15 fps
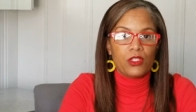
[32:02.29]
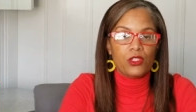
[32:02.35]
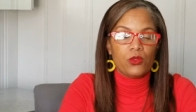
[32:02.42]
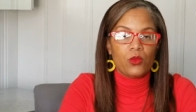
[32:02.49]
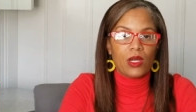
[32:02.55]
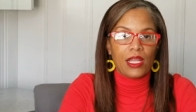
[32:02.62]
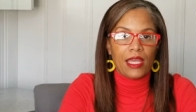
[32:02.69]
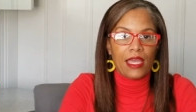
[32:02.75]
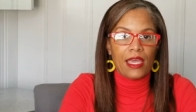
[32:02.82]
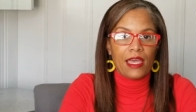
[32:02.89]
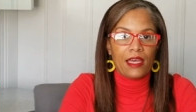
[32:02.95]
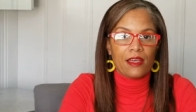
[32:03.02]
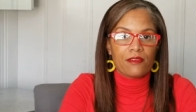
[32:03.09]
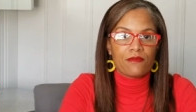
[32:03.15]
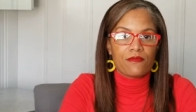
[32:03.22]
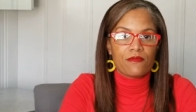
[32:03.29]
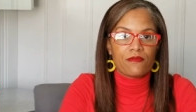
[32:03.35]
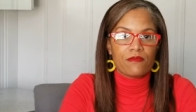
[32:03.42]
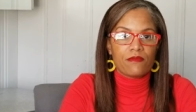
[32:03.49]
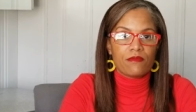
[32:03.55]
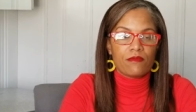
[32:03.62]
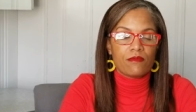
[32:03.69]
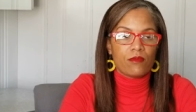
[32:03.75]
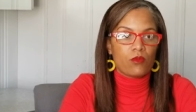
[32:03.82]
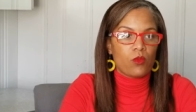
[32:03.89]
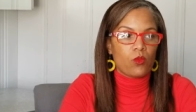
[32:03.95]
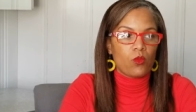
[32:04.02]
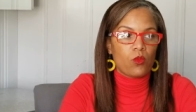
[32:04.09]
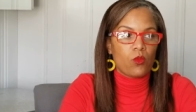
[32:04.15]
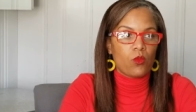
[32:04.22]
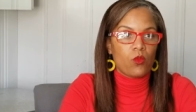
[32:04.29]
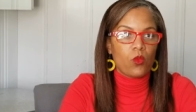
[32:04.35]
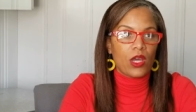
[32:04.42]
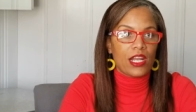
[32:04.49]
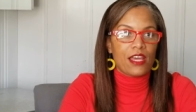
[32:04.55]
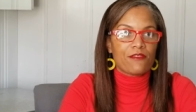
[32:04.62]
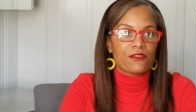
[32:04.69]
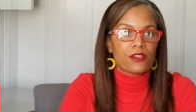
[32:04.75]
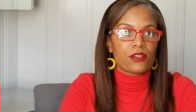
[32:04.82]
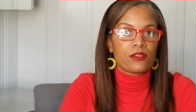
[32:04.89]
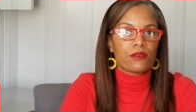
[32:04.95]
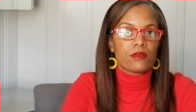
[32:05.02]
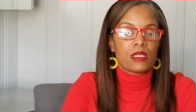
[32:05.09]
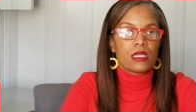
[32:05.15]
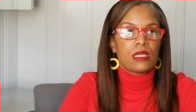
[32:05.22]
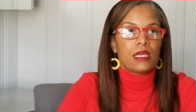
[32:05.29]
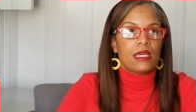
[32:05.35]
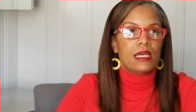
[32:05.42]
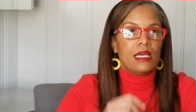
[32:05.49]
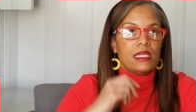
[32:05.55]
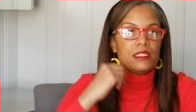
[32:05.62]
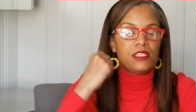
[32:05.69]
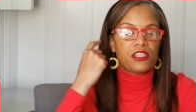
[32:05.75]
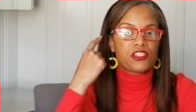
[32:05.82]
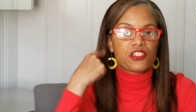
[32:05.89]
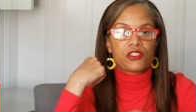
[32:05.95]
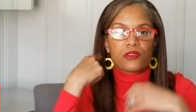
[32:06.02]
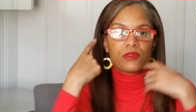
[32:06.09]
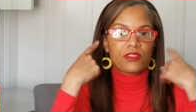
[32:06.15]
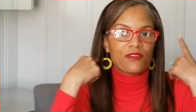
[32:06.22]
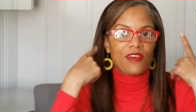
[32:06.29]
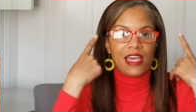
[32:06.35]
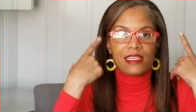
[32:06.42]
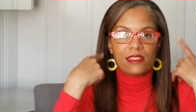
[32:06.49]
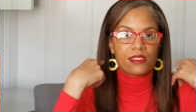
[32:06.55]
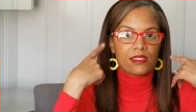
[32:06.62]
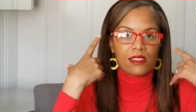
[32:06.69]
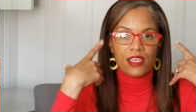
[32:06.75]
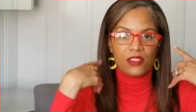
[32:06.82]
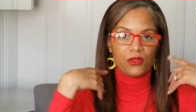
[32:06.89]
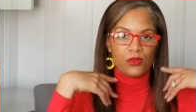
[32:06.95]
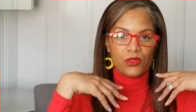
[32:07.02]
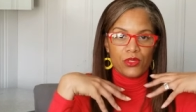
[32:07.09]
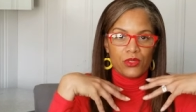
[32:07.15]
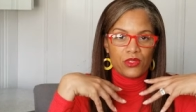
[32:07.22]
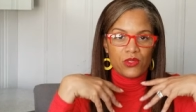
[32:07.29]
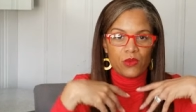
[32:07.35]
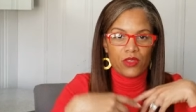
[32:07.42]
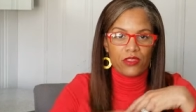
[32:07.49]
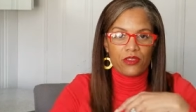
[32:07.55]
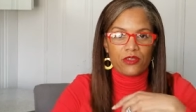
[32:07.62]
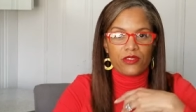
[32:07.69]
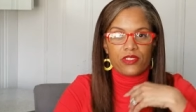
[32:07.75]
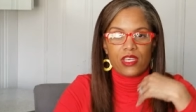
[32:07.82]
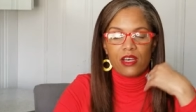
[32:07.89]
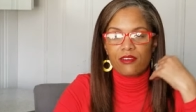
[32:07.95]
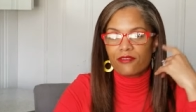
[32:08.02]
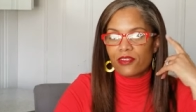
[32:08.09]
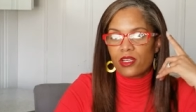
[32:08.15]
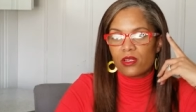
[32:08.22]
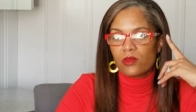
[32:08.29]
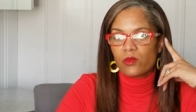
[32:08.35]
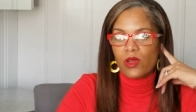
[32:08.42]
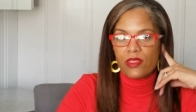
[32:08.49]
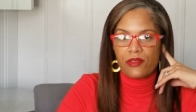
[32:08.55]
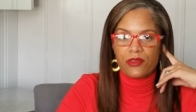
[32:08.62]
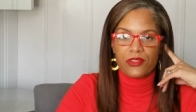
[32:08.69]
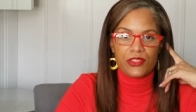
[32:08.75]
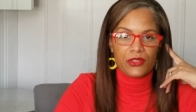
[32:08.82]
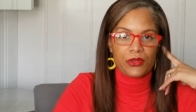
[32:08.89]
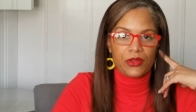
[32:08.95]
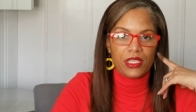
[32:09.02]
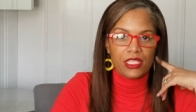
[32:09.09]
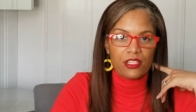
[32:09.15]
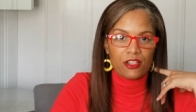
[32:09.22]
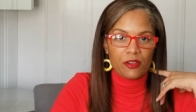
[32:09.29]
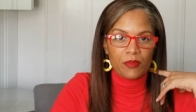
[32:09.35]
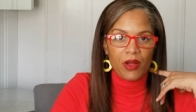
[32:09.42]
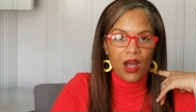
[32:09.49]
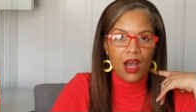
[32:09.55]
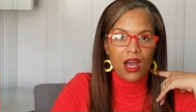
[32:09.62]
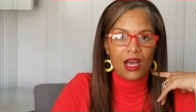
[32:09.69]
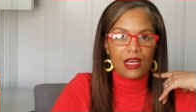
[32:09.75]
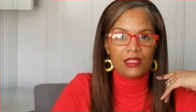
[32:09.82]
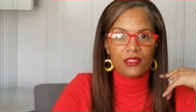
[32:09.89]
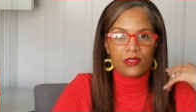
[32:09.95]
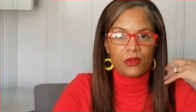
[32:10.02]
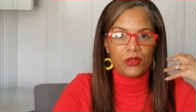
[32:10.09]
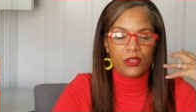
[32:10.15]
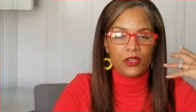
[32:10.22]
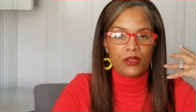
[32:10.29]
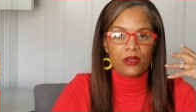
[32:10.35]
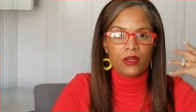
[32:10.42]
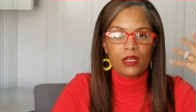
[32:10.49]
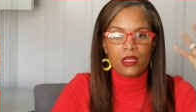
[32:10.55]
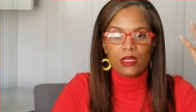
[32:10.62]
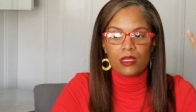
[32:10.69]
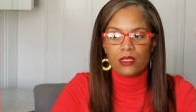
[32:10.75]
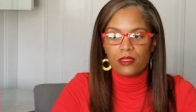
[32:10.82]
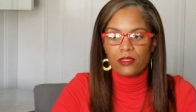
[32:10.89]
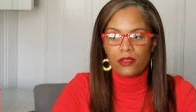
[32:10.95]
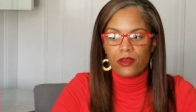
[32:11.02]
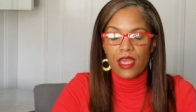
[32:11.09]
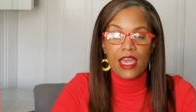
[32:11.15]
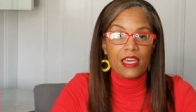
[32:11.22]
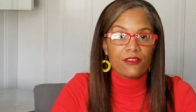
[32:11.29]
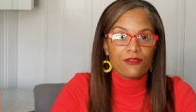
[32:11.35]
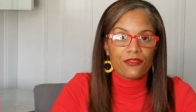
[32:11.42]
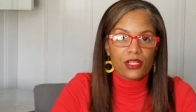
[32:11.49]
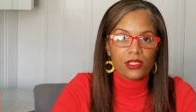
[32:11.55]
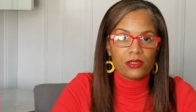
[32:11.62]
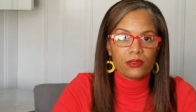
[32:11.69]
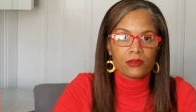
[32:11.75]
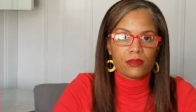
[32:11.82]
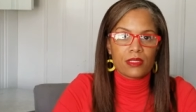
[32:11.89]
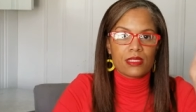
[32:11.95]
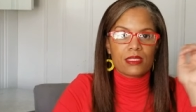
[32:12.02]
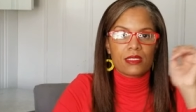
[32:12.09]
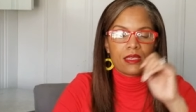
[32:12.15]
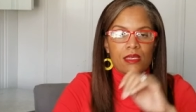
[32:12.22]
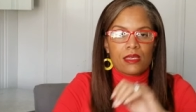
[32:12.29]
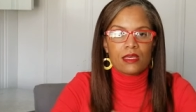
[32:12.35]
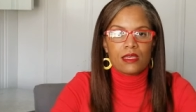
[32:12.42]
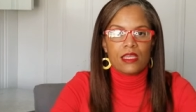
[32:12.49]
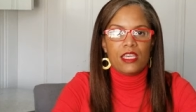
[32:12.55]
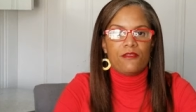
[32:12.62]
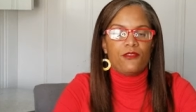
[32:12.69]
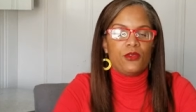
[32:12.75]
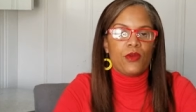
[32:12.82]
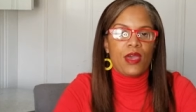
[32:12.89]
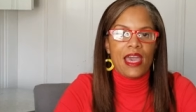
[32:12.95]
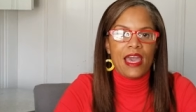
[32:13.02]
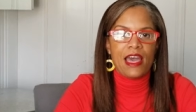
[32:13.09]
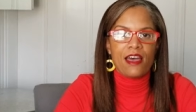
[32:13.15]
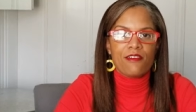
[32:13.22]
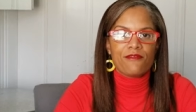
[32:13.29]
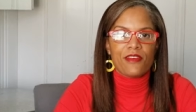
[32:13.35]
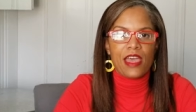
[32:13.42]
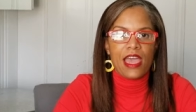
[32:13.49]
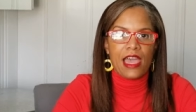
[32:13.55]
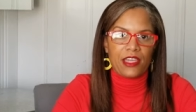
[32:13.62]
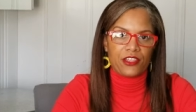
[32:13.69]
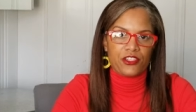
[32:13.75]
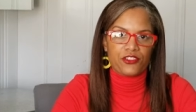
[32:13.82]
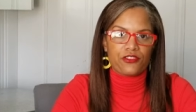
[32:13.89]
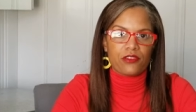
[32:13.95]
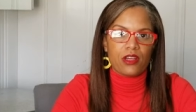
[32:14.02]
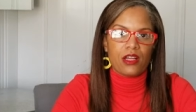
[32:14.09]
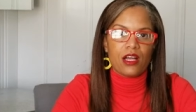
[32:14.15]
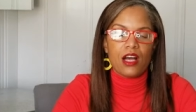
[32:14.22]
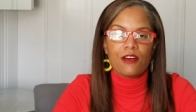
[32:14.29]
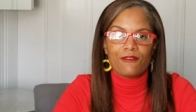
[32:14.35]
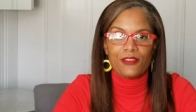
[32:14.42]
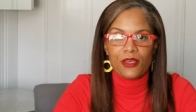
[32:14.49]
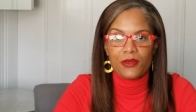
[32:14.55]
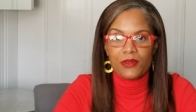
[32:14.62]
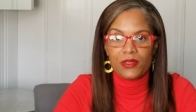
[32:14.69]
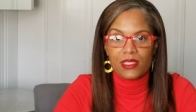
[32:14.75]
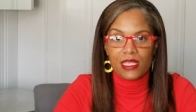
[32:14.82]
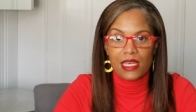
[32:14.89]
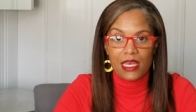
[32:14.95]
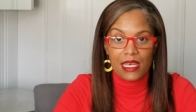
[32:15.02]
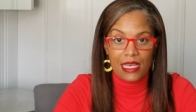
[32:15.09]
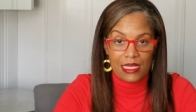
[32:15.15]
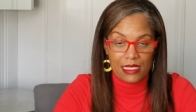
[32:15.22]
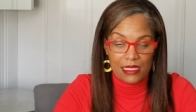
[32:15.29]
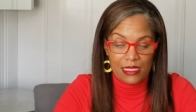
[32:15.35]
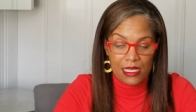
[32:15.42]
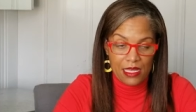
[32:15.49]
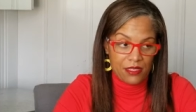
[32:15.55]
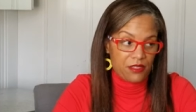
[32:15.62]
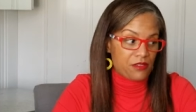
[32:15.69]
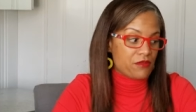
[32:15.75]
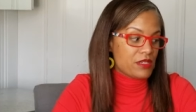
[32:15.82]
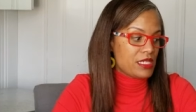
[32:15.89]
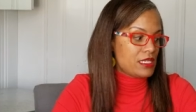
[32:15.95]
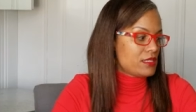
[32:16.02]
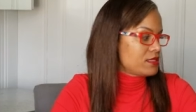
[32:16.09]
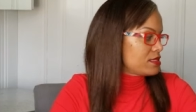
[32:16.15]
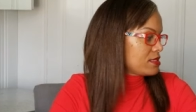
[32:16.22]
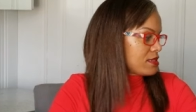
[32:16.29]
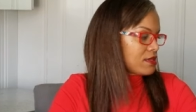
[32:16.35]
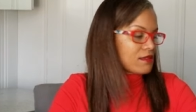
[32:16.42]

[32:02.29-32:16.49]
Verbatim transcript: you want to have whatever additional devices that you use with your cell phone, whether it's your ear pods or your, your headphones. If you have extra of those accessories,